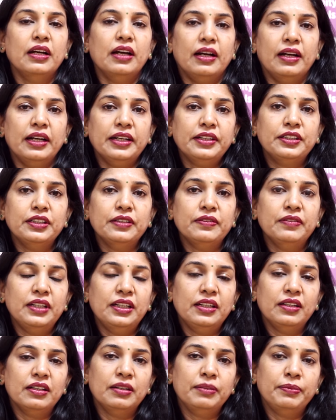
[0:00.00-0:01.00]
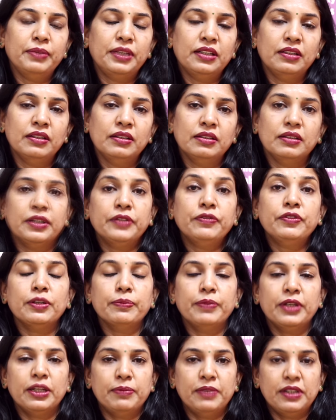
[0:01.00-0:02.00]
Actively, I mean if
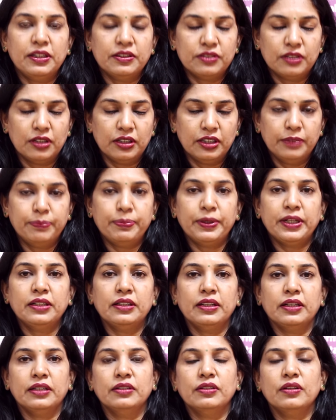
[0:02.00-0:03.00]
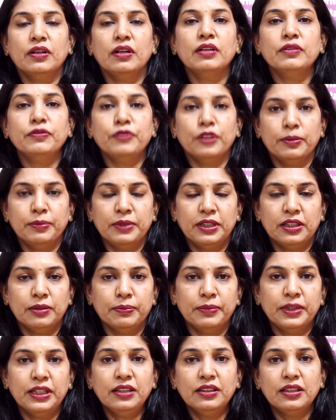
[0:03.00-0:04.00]
your baby is not dependent on
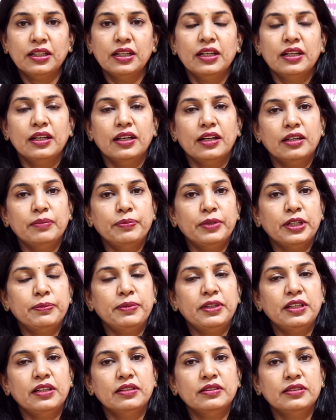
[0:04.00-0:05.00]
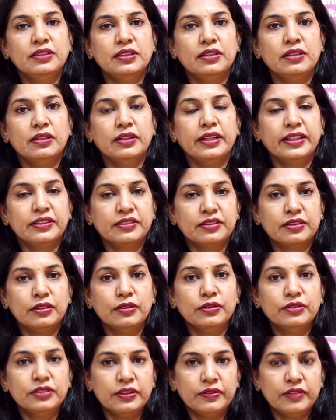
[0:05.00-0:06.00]
formula milk and baby is uh,
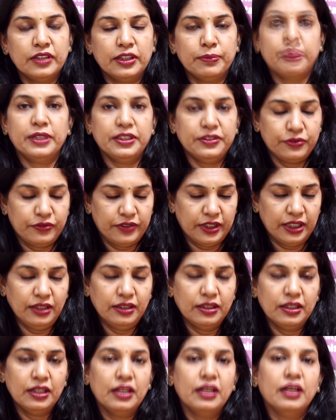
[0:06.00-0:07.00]
exclusively breastfed